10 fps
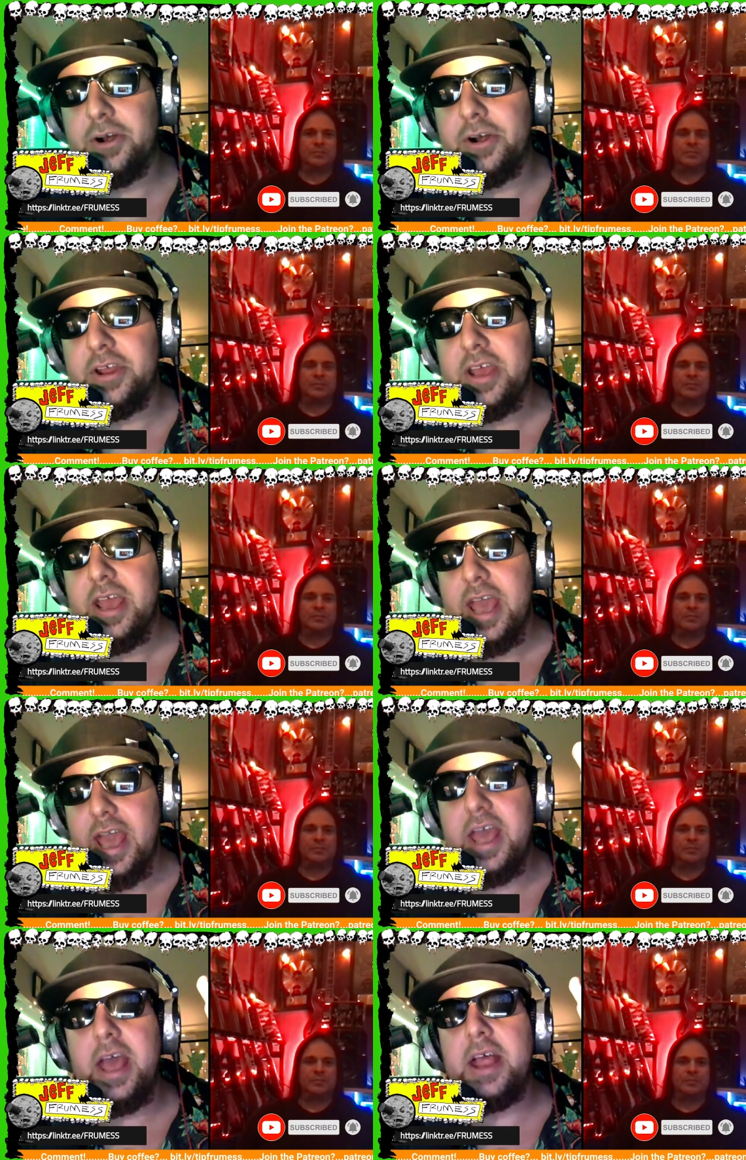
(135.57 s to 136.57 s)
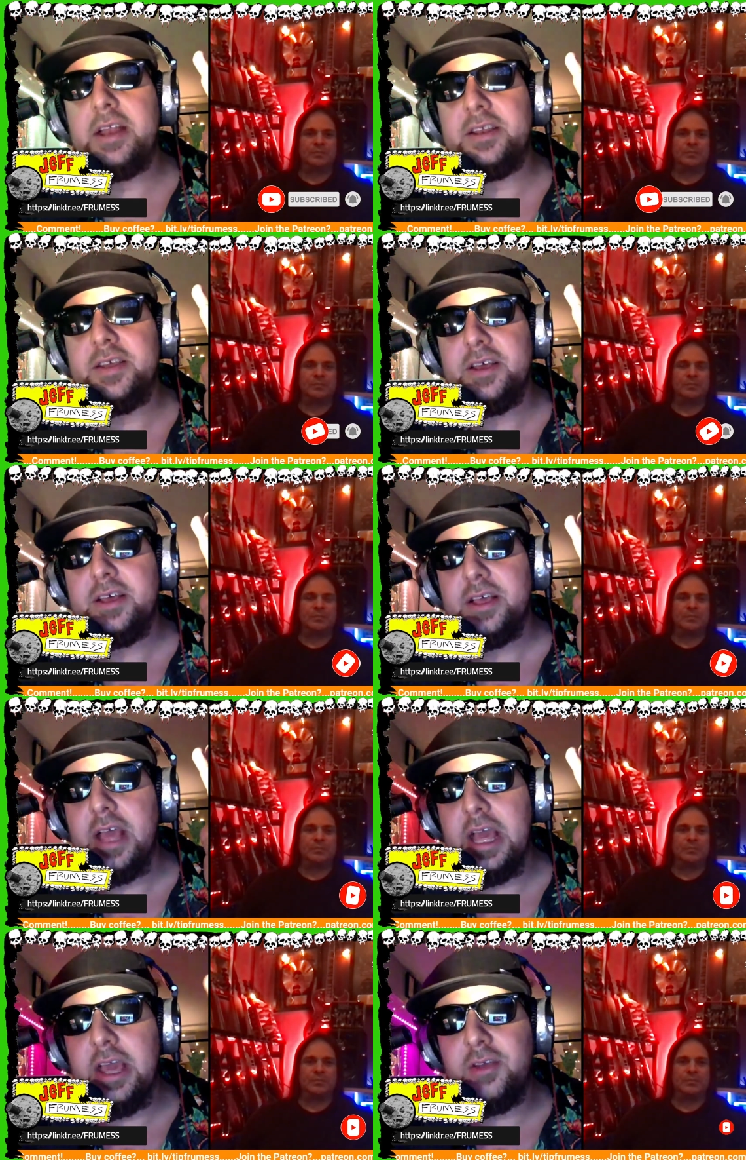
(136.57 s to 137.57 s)
Speaker 1: nerd and
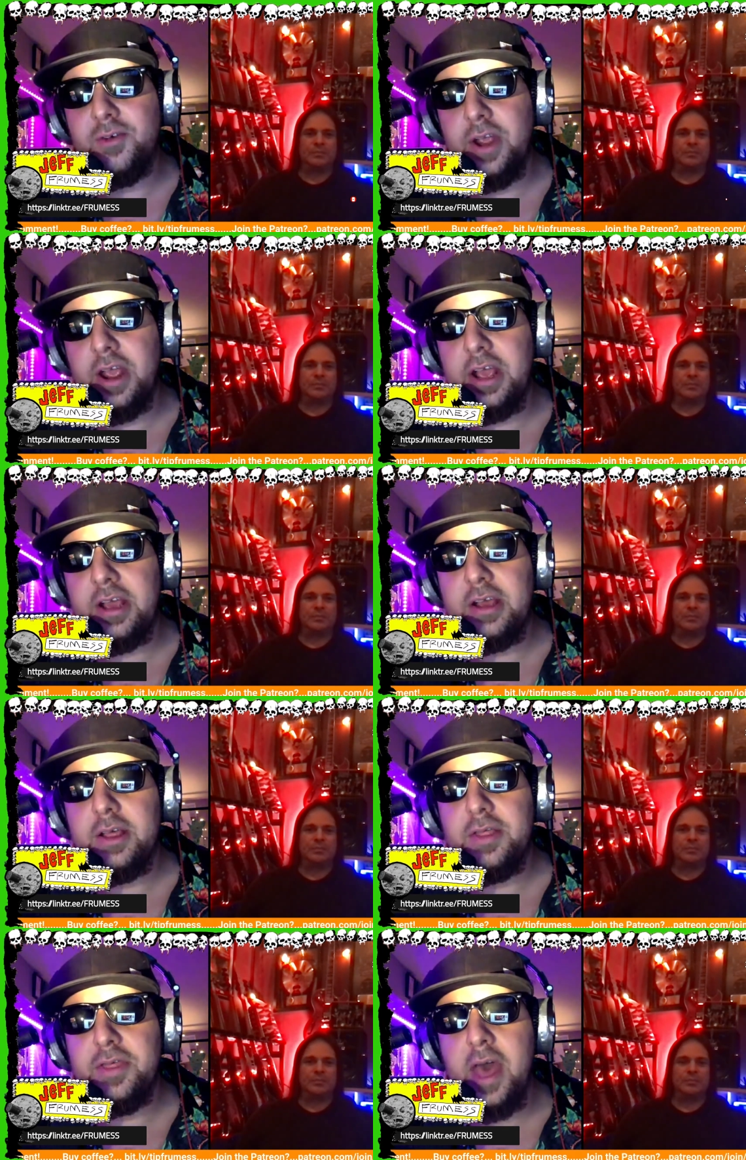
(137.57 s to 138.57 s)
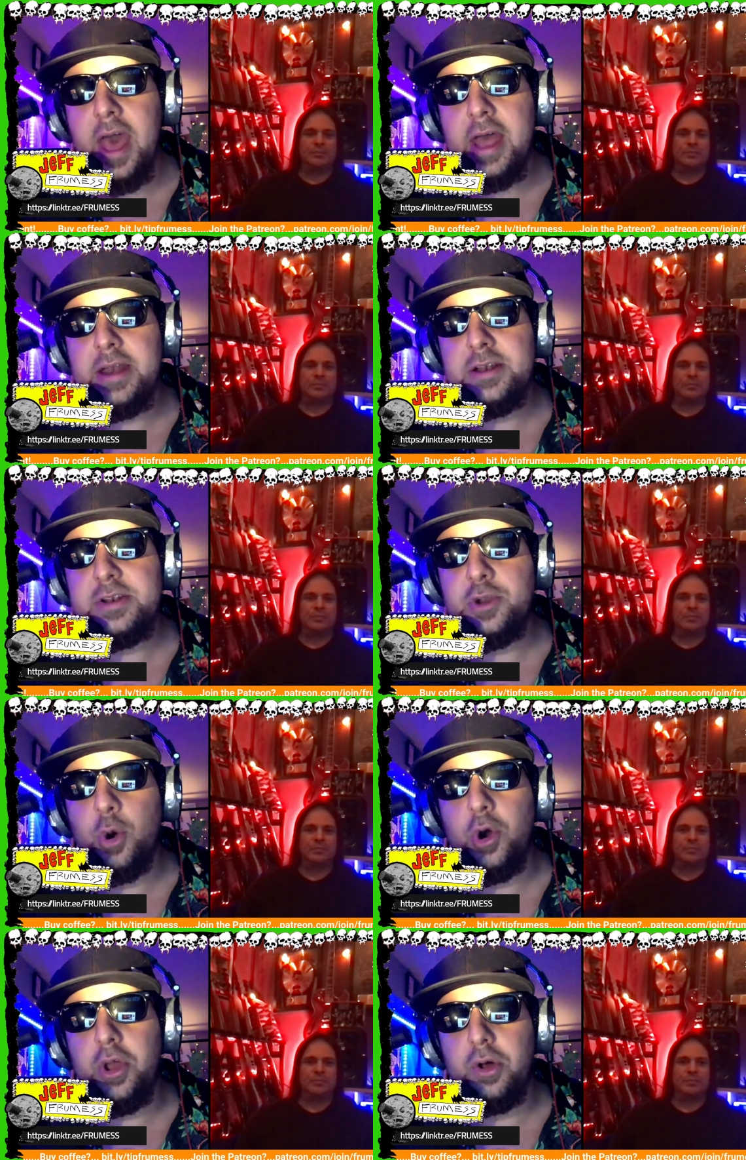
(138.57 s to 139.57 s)
hearing that
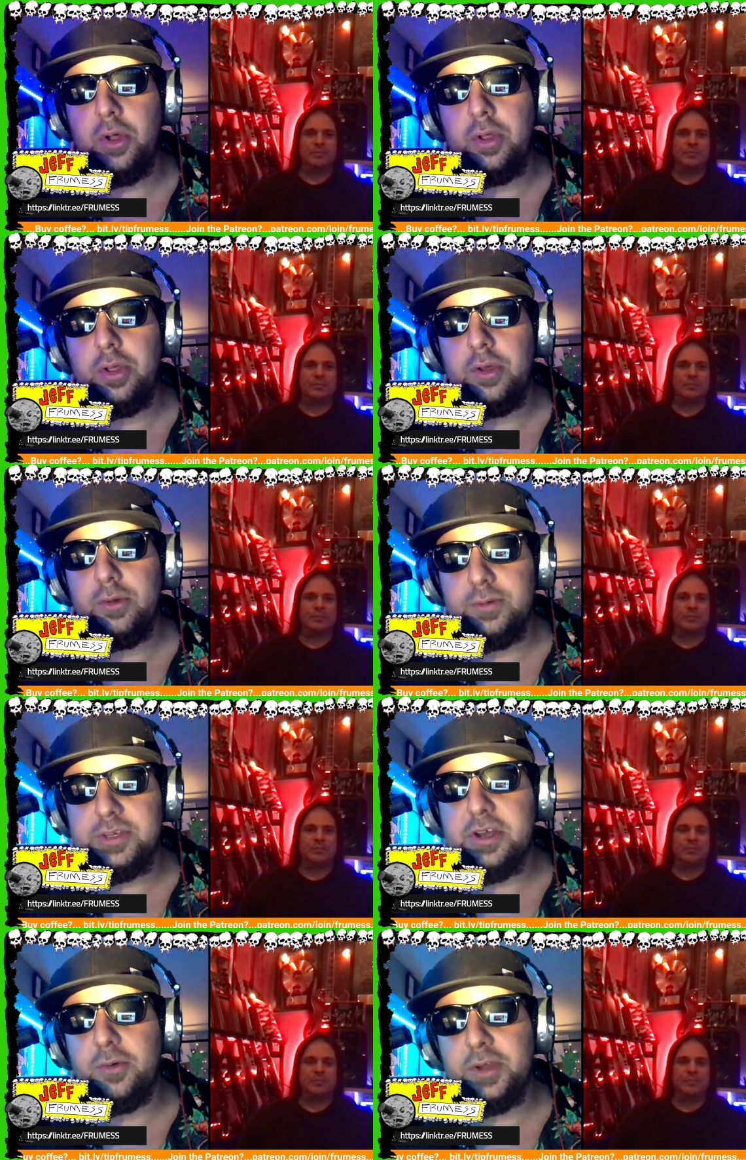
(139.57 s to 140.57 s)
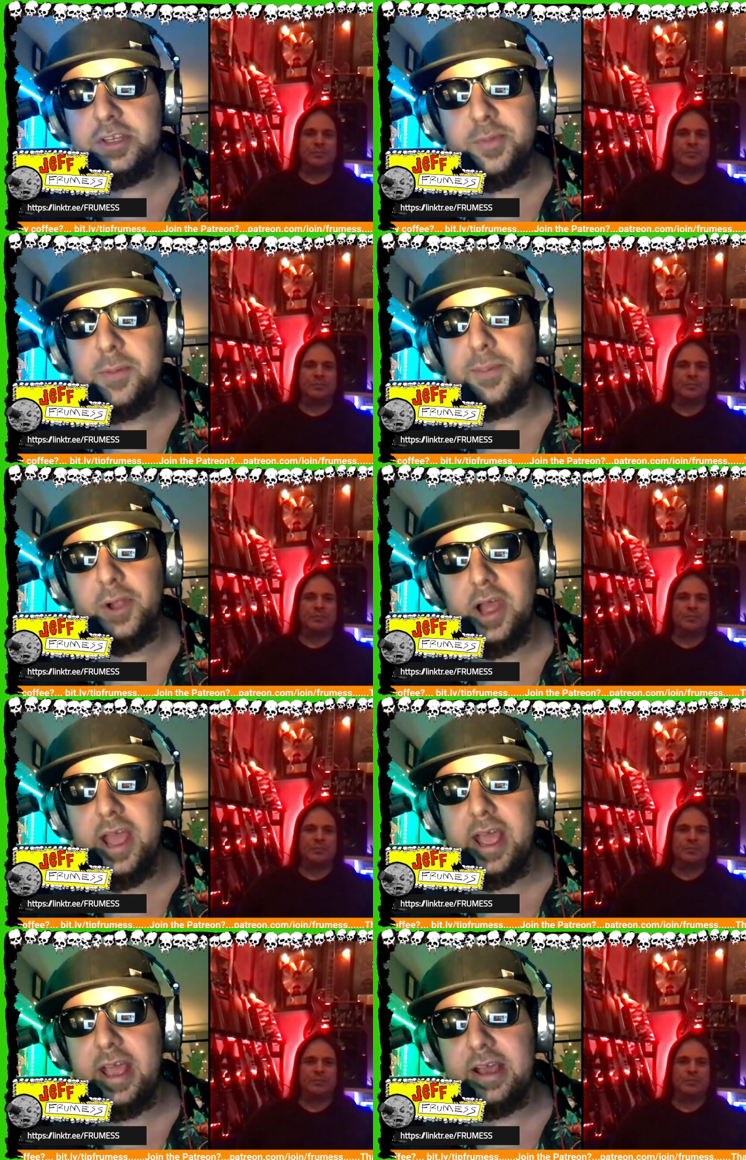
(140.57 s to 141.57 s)
Doyle was going to be
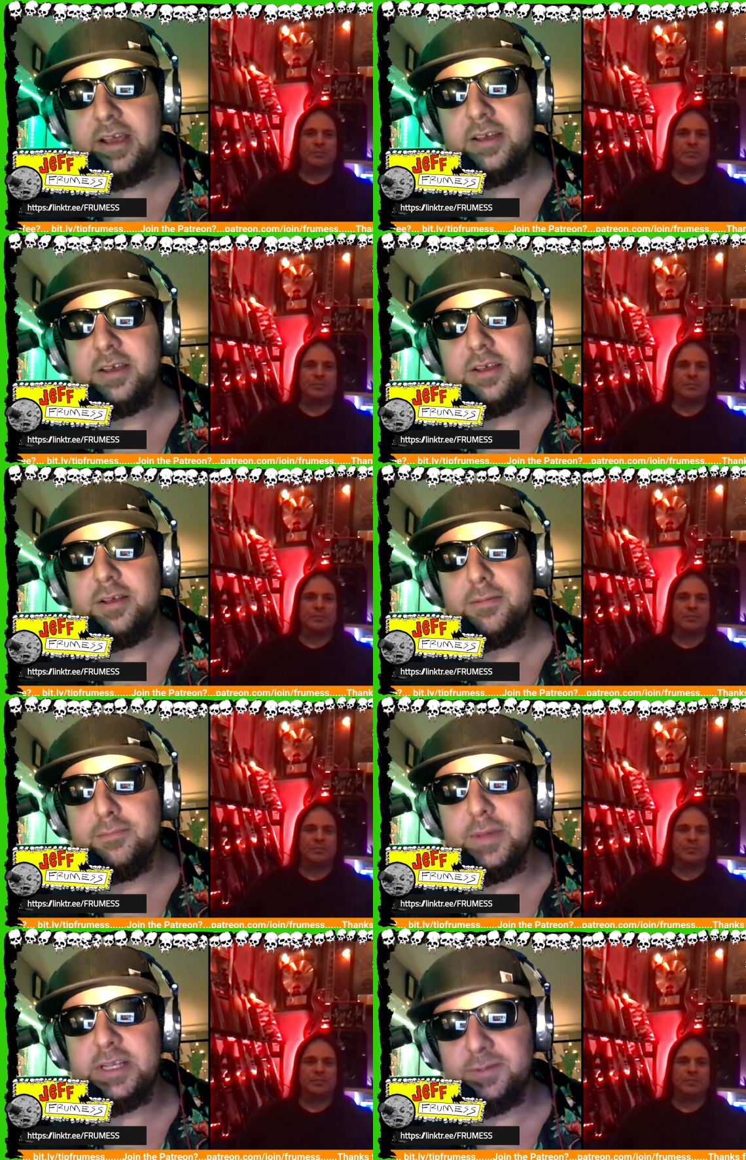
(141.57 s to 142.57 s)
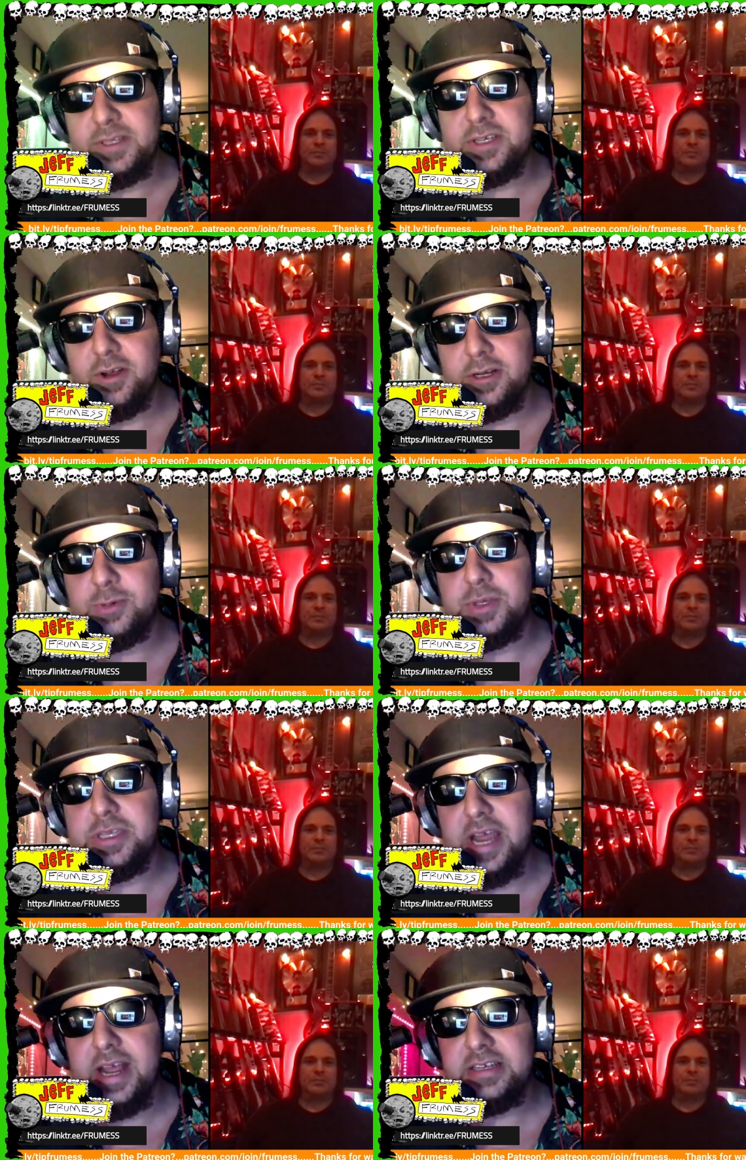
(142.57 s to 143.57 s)
playing Misfit songs
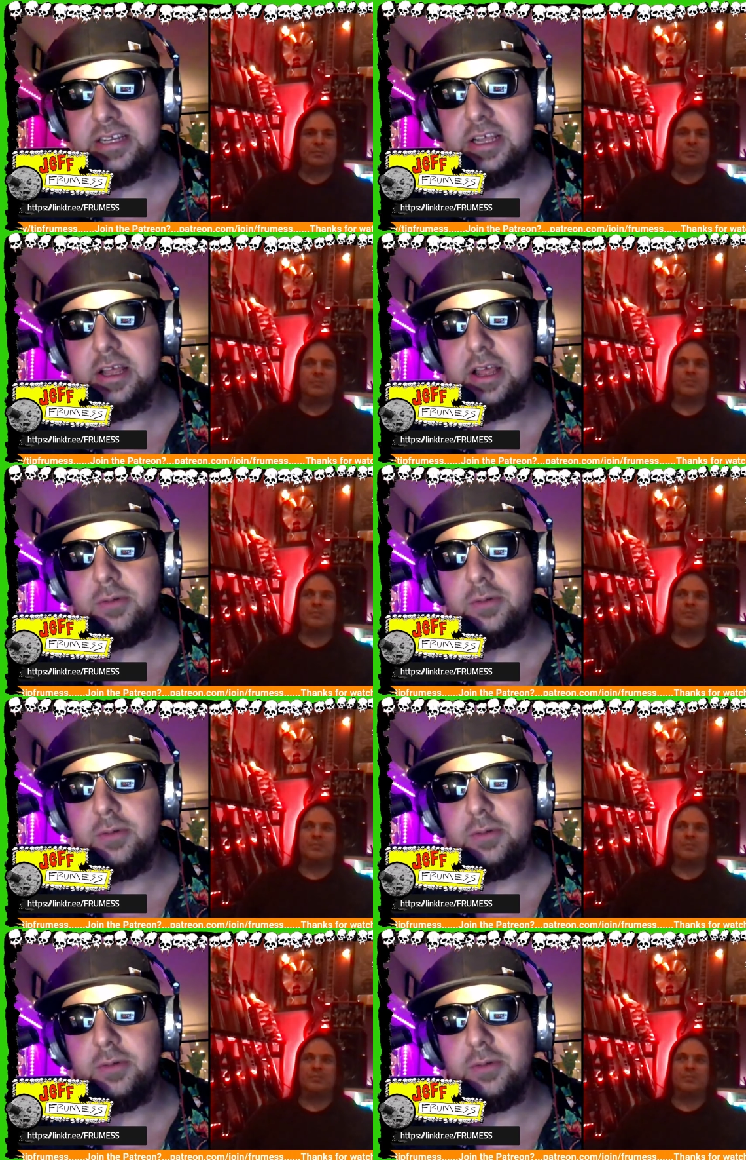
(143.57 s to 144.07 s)
with Danzig.